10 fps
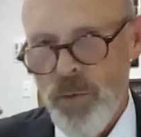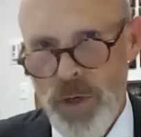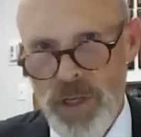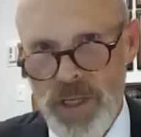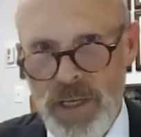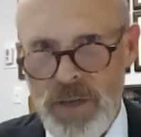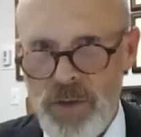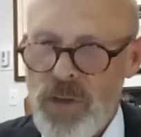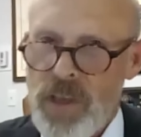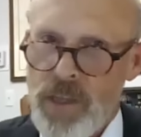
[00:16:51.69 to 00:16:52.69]
really
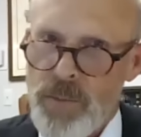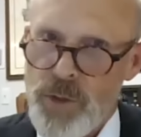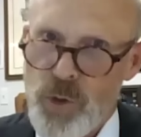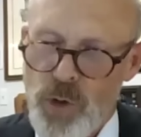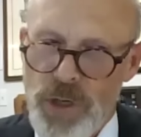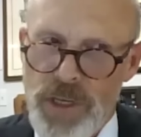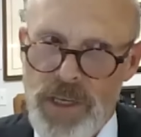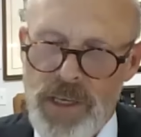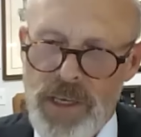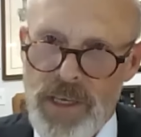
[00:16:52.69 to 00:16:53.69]
is, and the
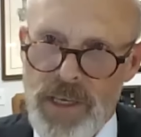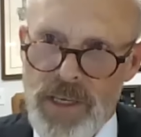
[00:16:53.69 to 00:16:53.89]
majority